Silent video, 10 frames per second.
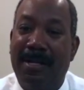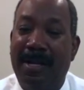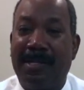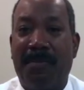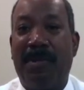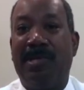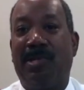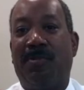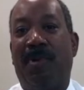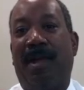as a
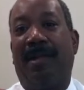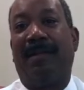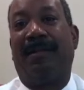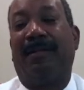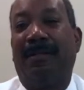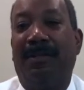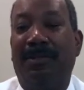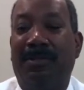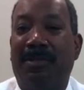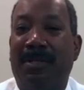businessman
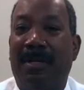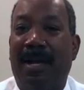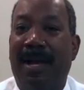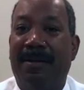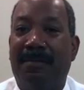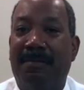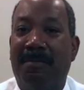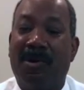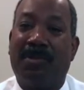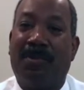who's had
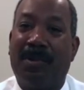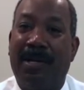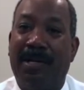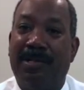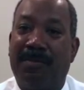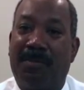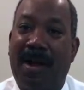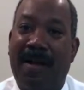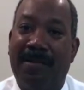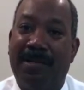multiple years of
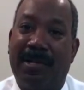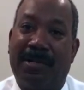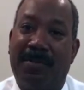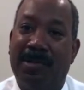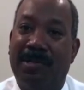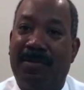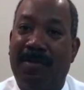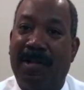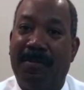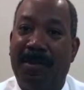private sector business
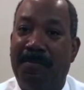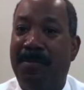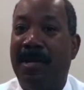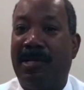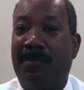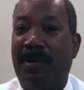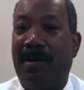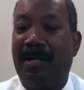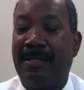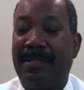development
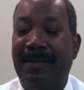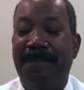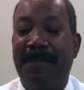experience.